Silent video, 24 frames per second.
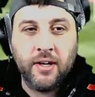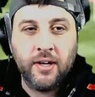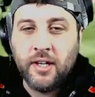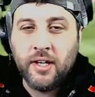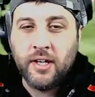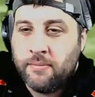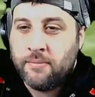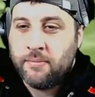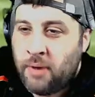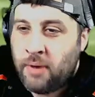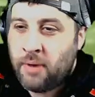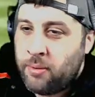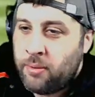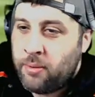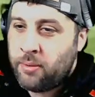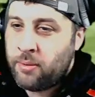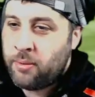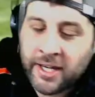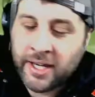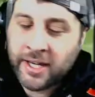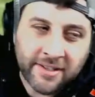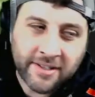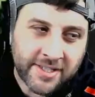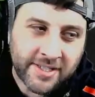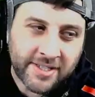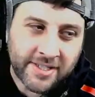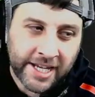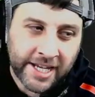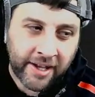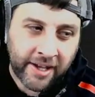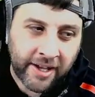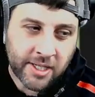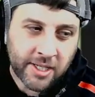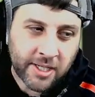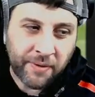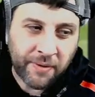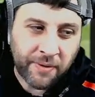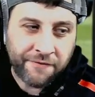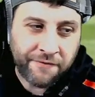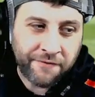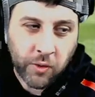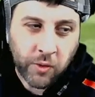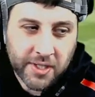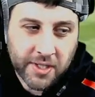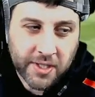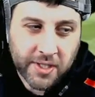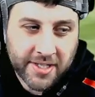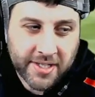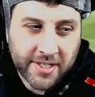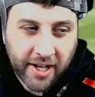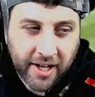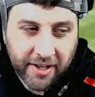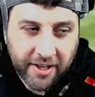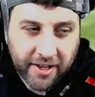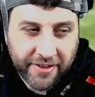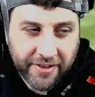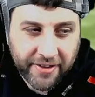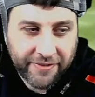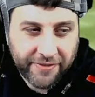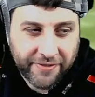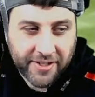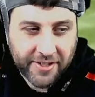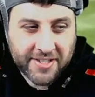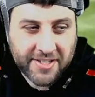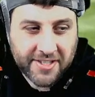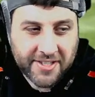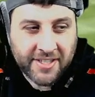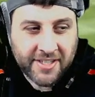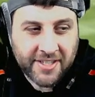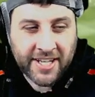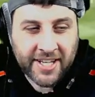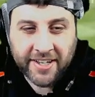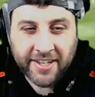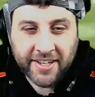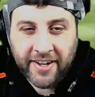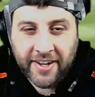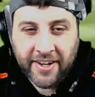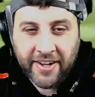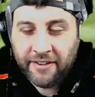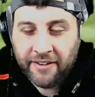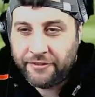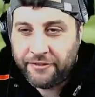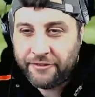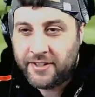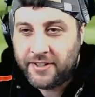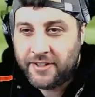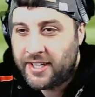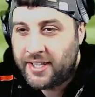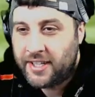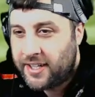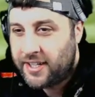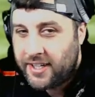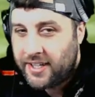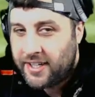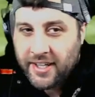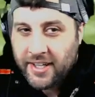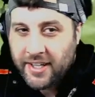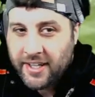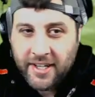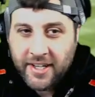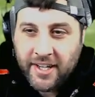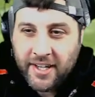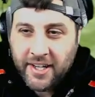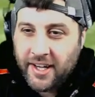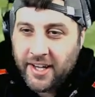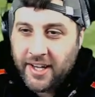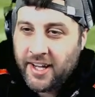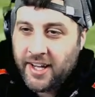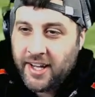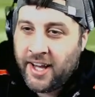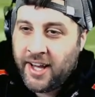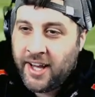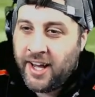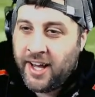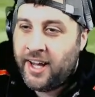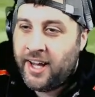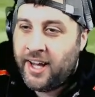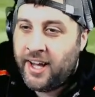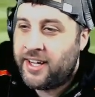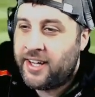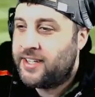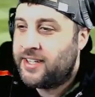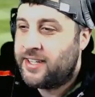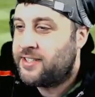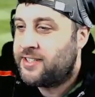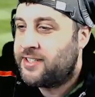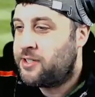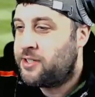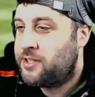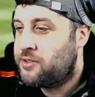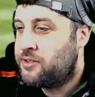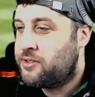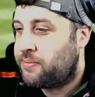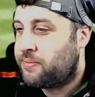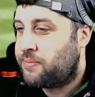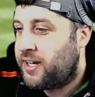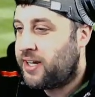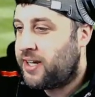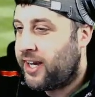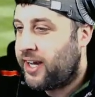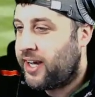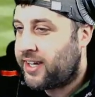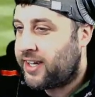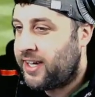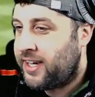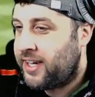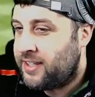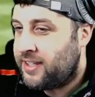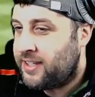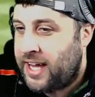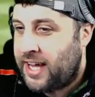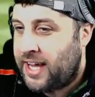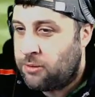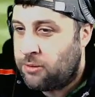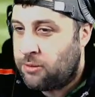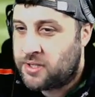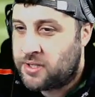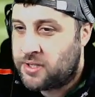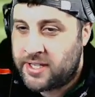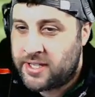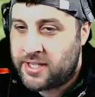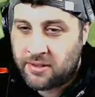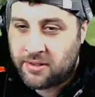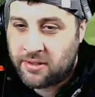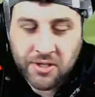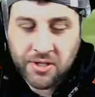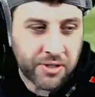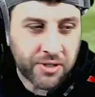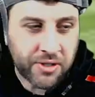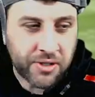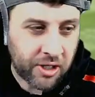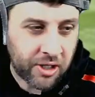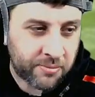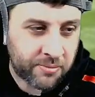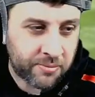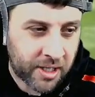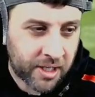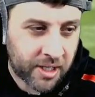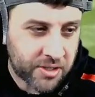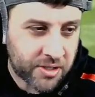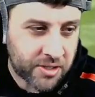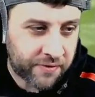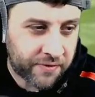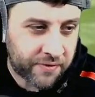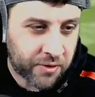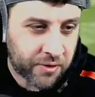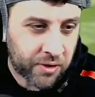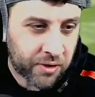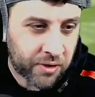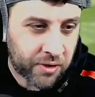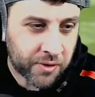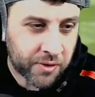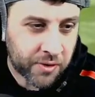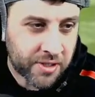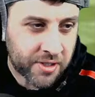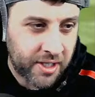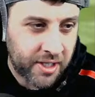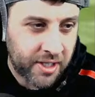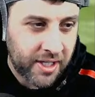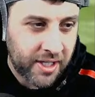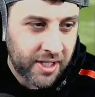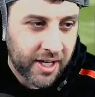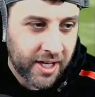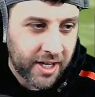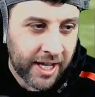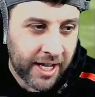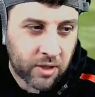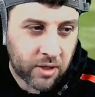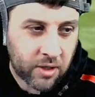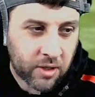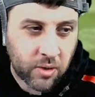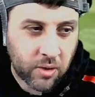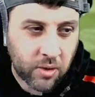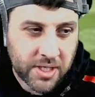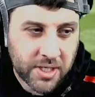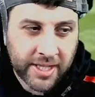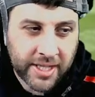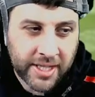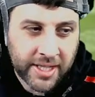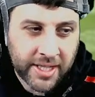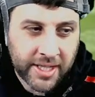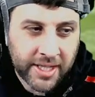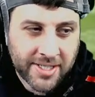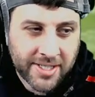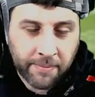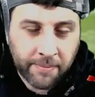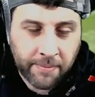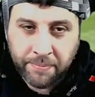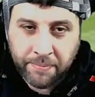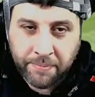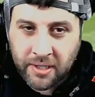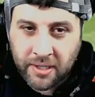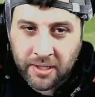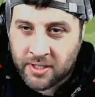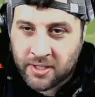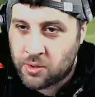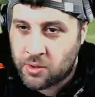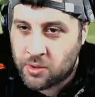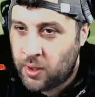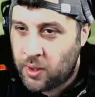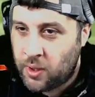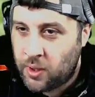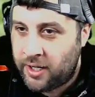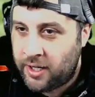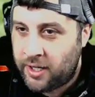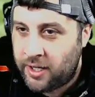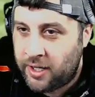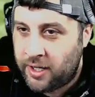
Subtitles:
Maybe we can get to 10 likes before the start of the second half. Do drop a like. It helps us out so much if you could. And of course hit that sub button as well.